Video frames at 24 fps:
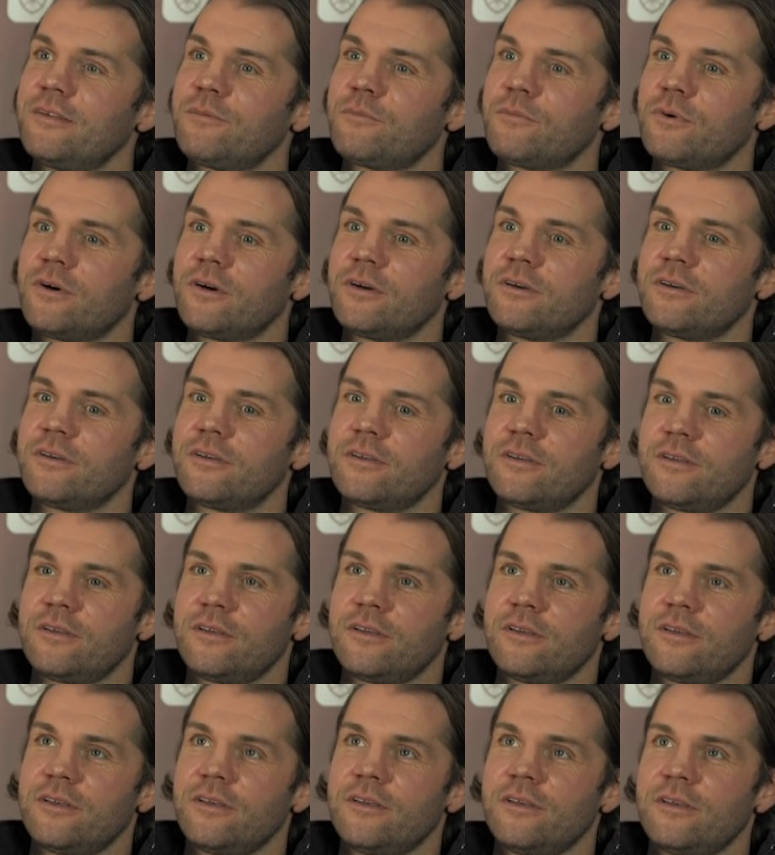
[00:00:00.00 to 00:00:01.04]
But
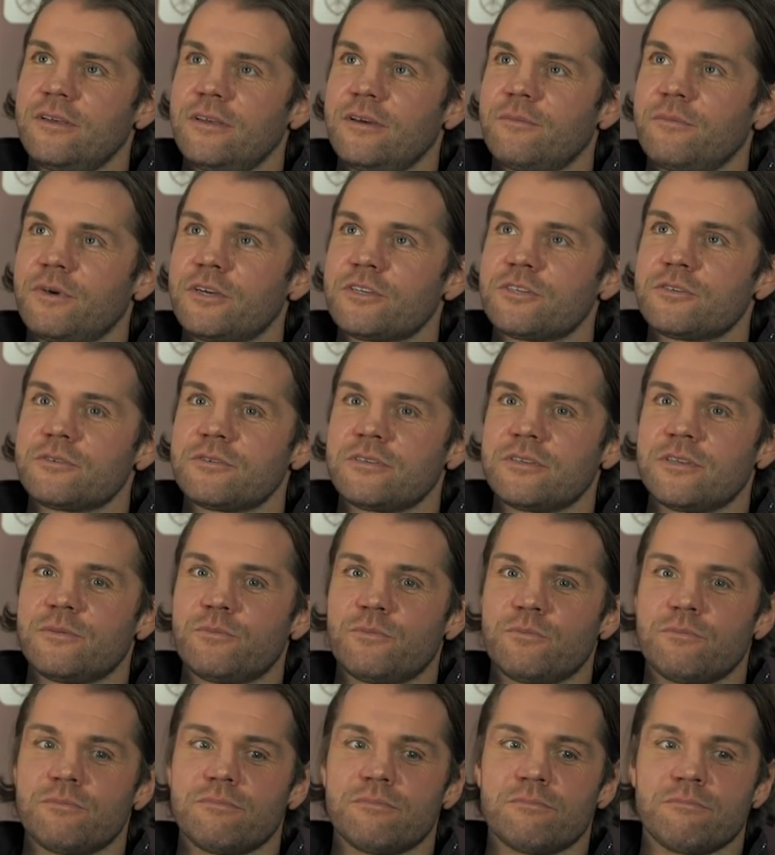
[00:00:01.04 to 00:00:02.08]
you
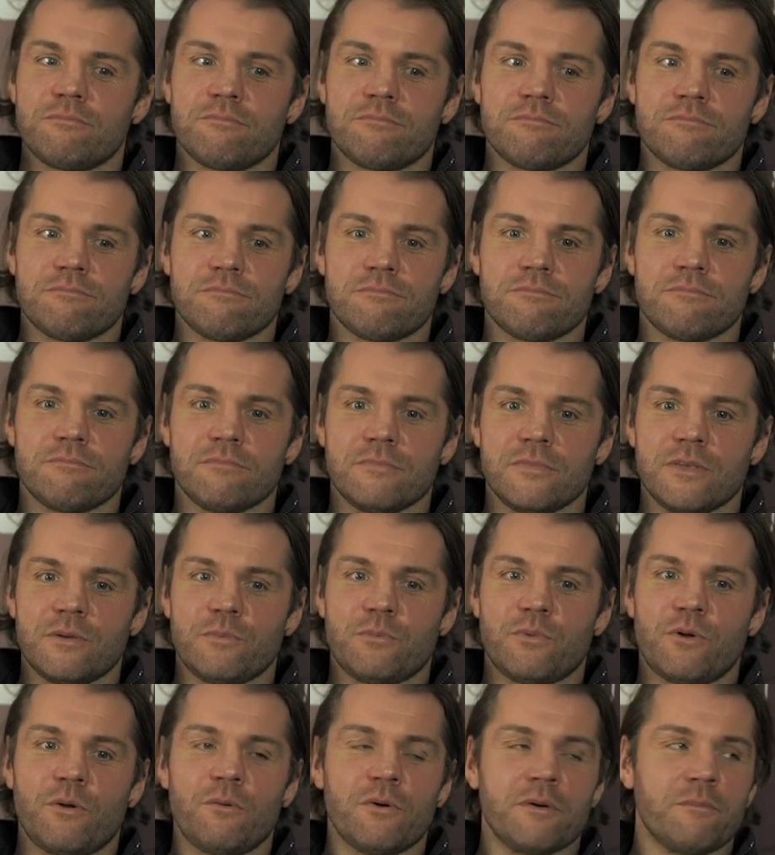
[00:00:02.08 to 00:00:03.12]

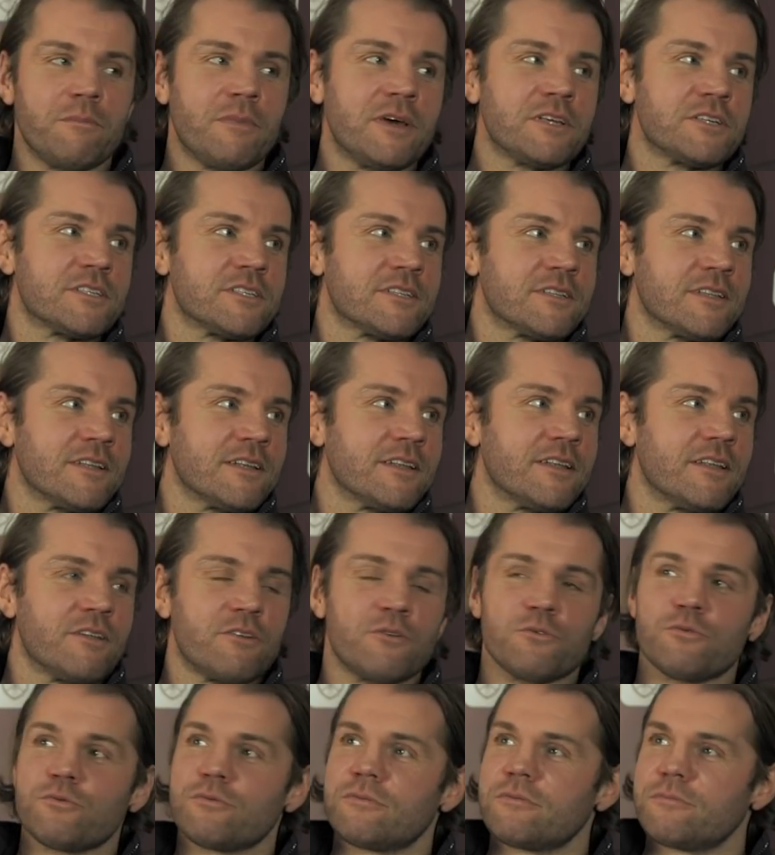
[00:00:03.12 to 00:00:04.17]
probably miss the
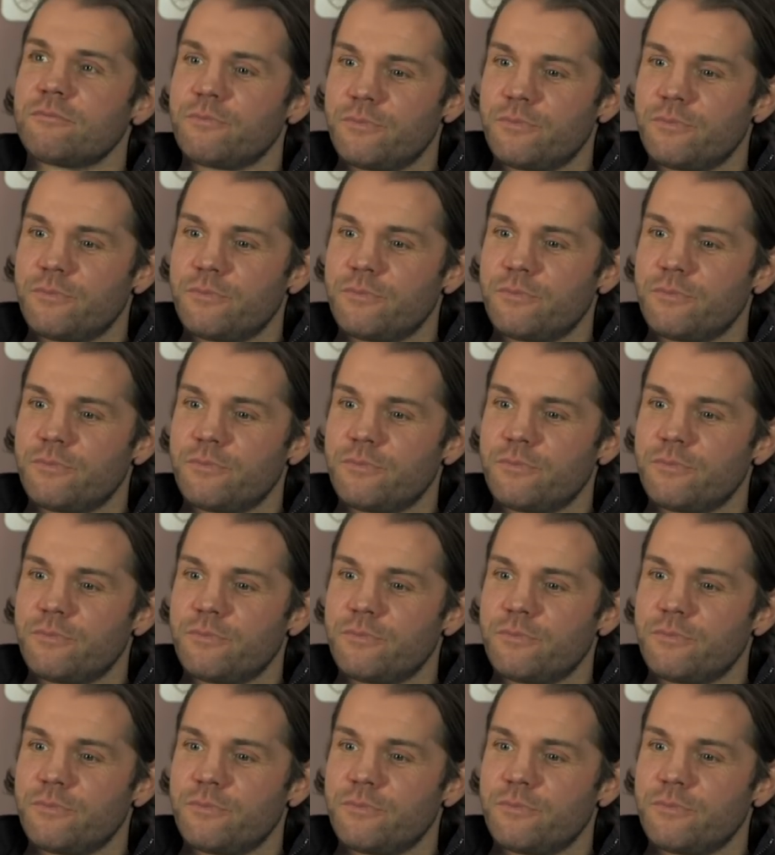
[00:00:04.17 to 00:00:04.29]
real